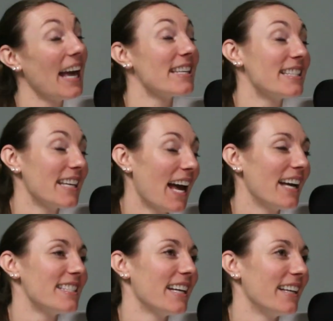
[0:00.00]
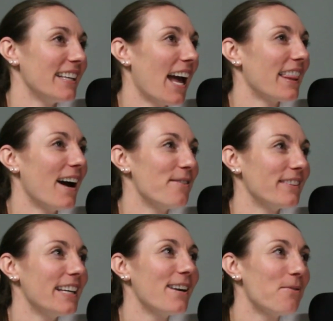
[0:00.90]
yes, yeah, it did. Yeah, that
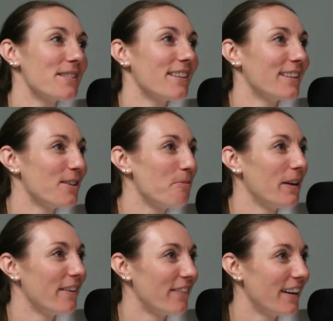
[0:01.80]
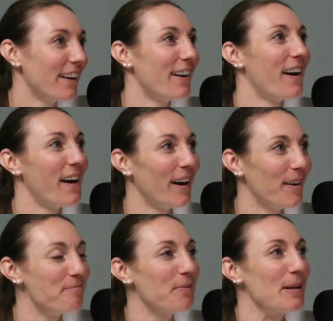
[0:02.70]
leak was a little bit of
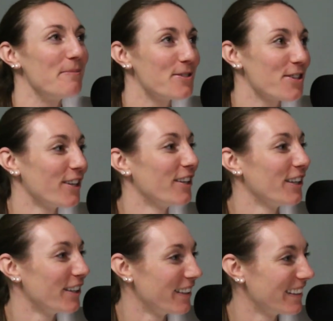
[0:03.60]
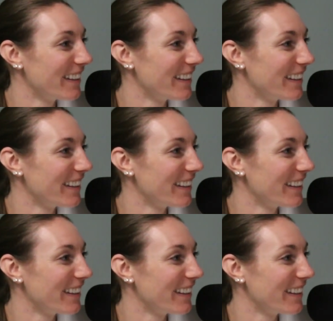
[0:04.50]
a premature